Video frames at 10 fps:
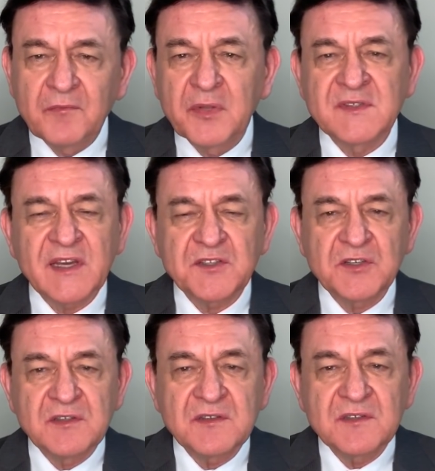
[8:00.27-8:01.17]

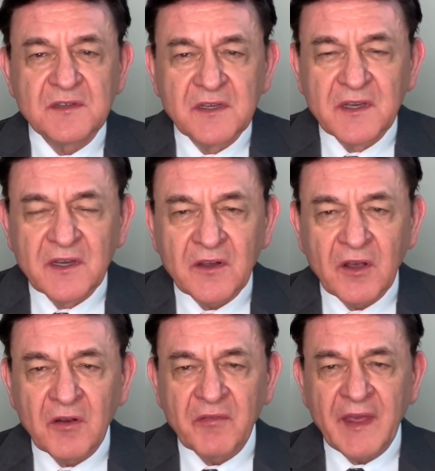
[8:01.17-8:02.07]
possessions, and
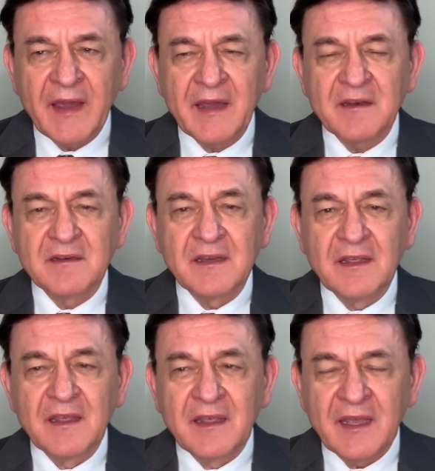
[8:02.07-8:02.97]
all of that.
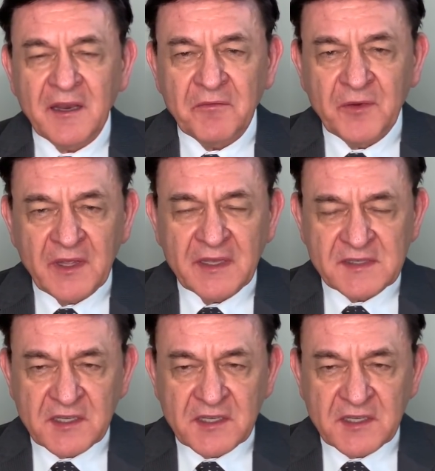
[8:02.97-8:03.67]
And if it's